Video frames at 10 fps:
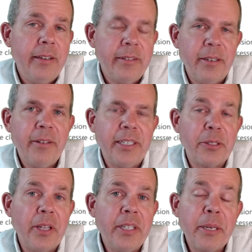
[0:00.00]
Okay,
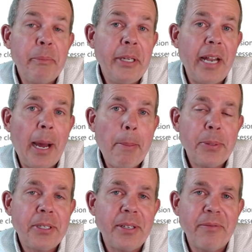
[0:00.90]
so that's the complete
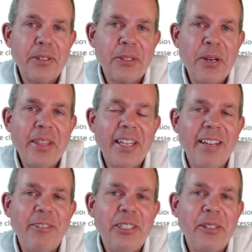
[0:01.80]
opposite of the trend that
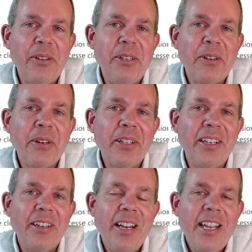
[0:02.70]
I was showing you earlier.